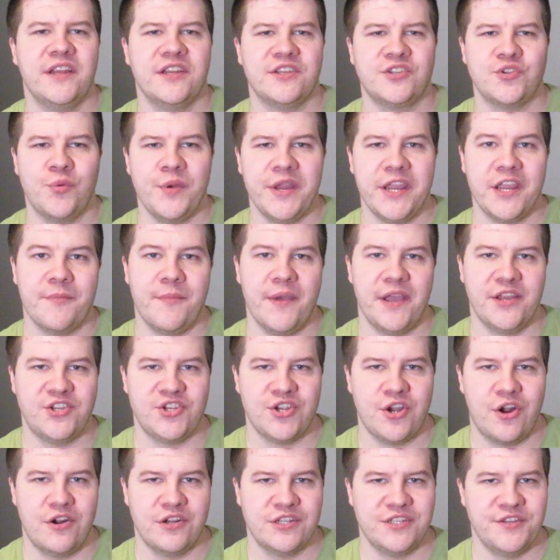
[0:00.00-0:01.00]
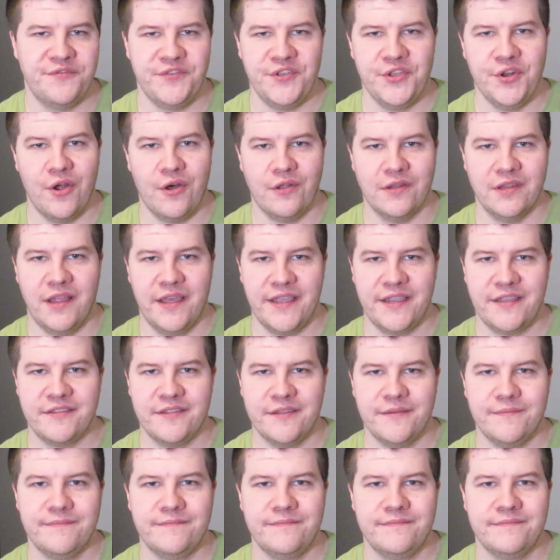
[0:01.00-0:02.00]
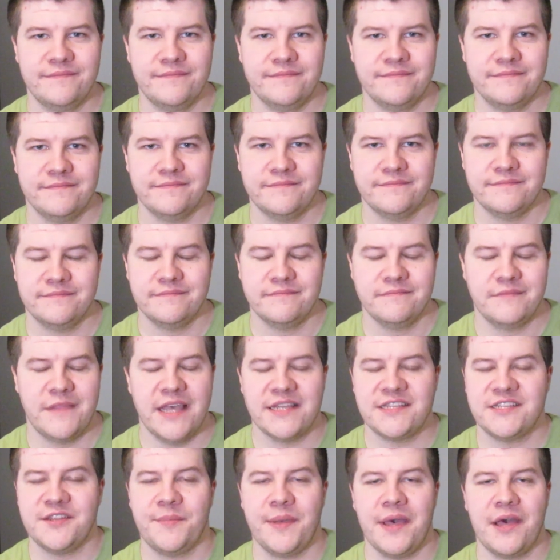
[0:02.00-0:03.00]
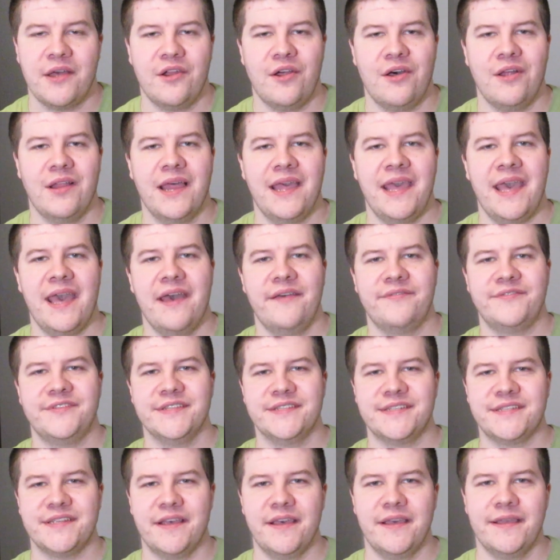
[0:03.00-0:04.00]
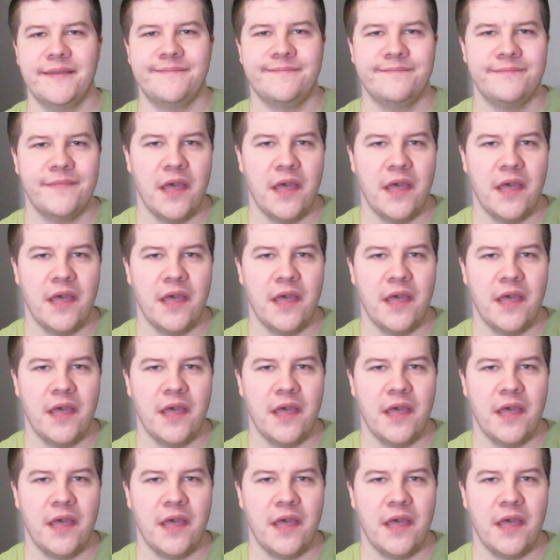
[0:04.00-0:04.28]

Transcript: to tweak my charts if you don't like them. That's about all I have to say.